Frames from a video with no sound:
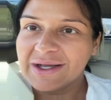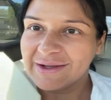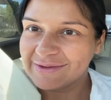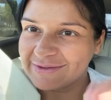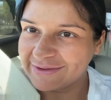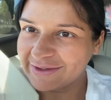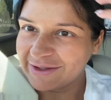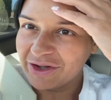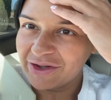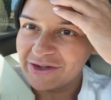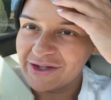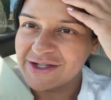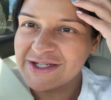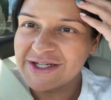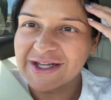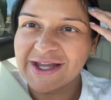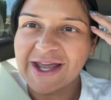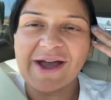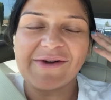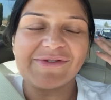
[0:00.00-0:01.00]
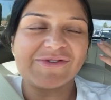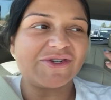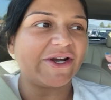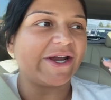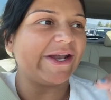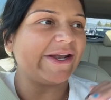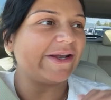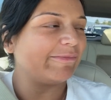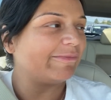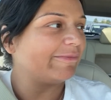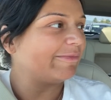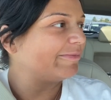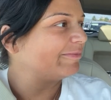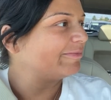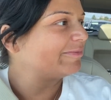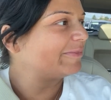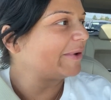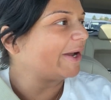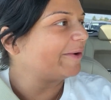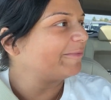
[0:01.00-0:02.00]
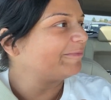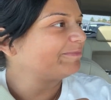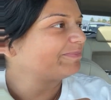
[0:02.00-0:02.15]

Still on the decaf train, but